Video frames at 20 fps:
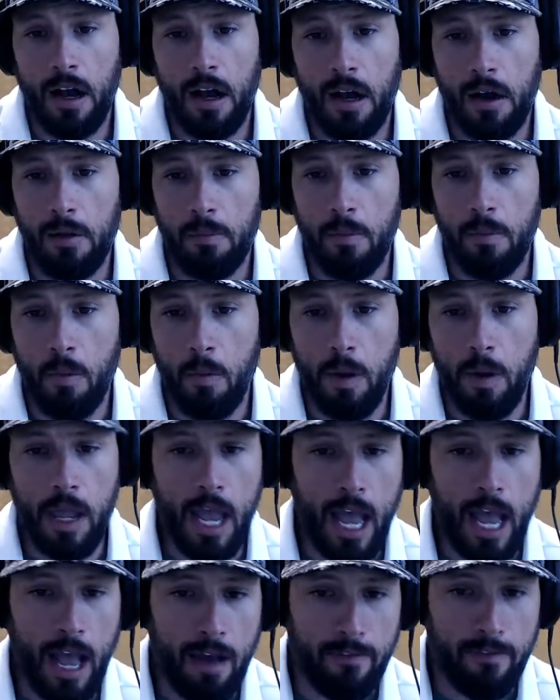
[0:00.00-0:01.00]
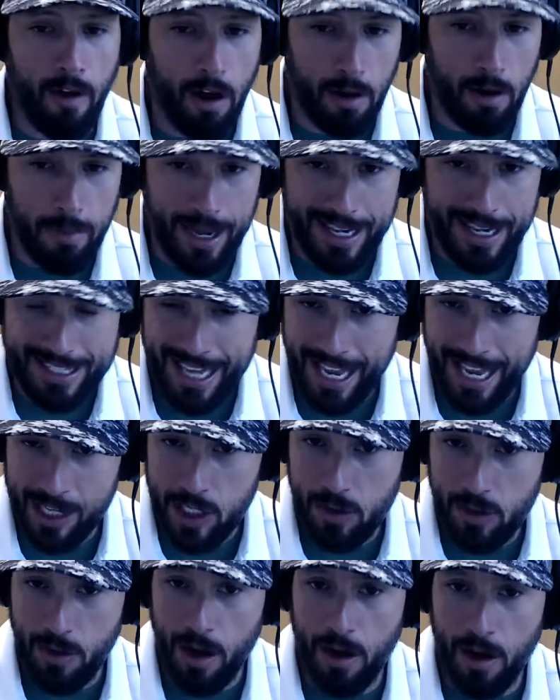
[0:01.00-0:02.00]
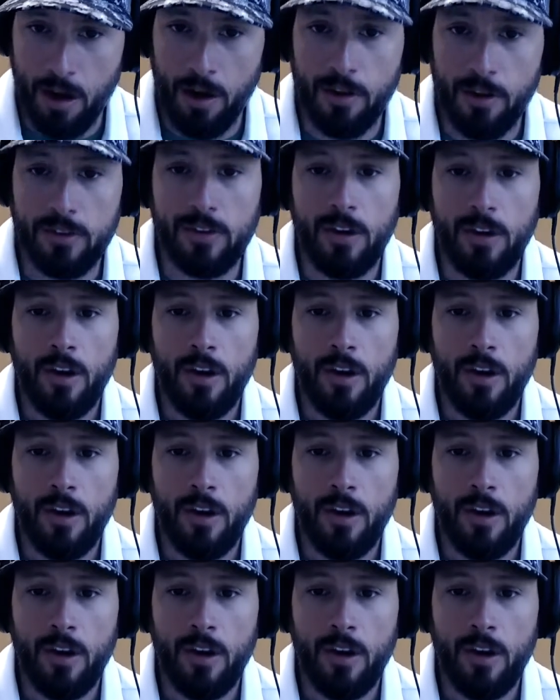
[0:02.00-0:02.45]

We have automated test runners.